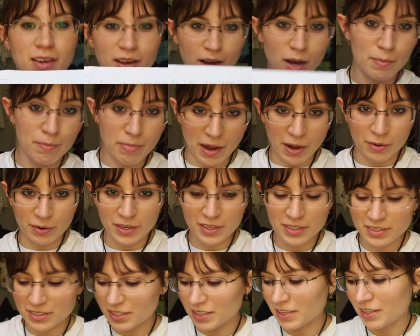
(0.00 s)
about
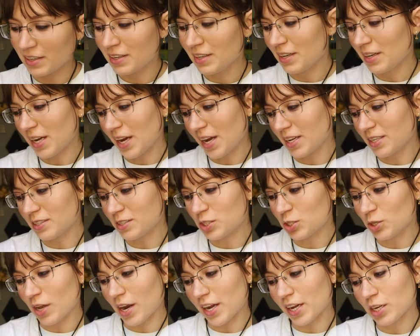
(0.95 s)
it and
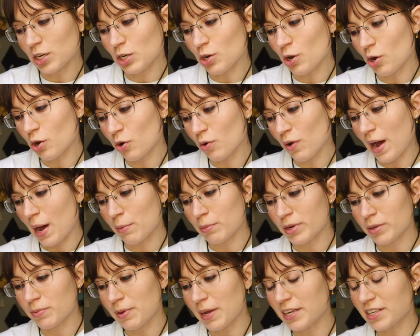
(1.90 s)
so that I can know how
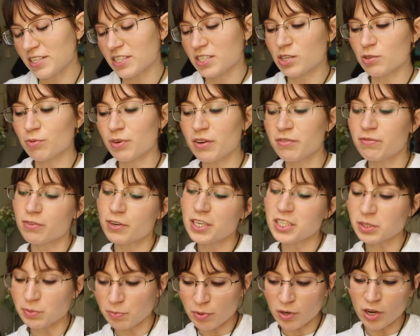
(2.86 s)
many pages to read for
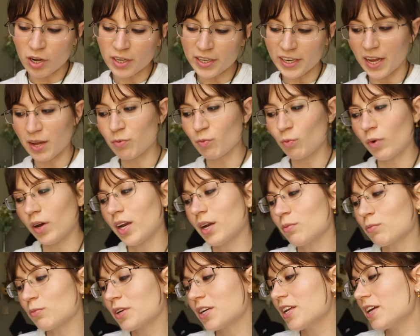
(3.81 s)
each book and when
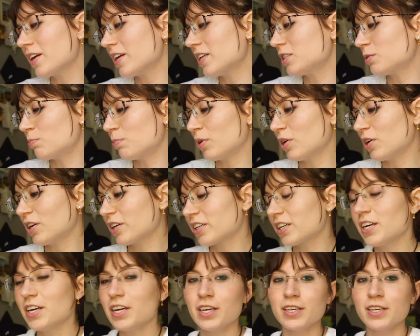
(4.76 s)
I'm reading each book